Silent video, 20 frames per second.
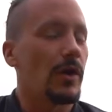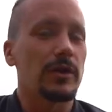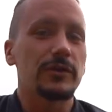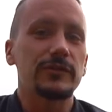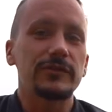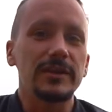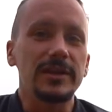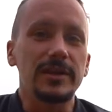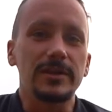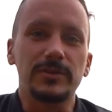
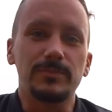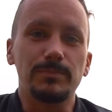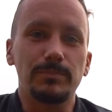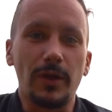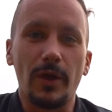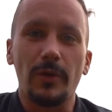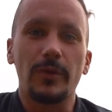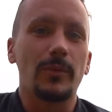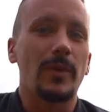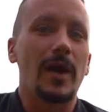Honestly,
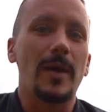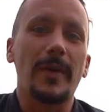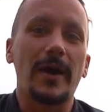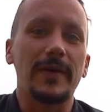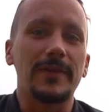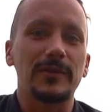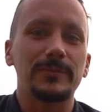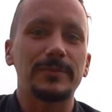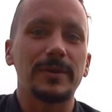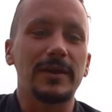blown away
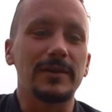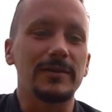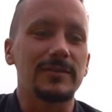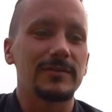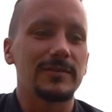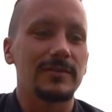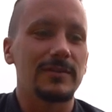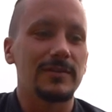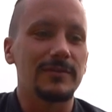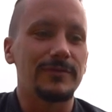by this
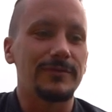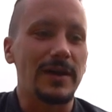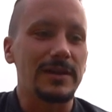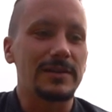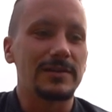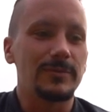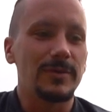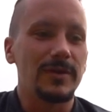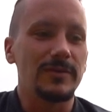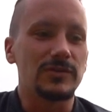place. The
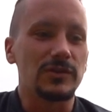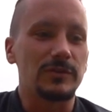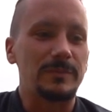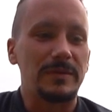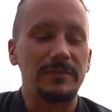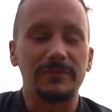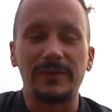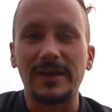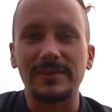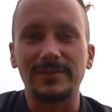fact that we've just
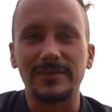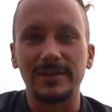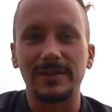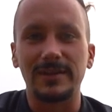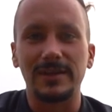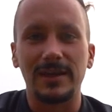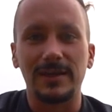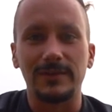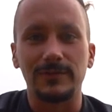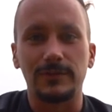been
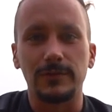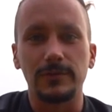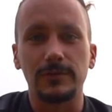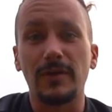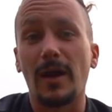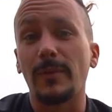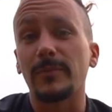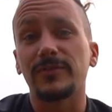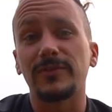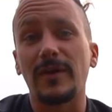invited into
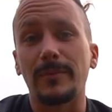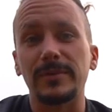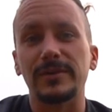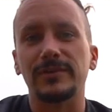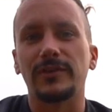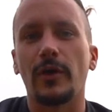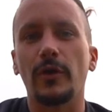Ram's family's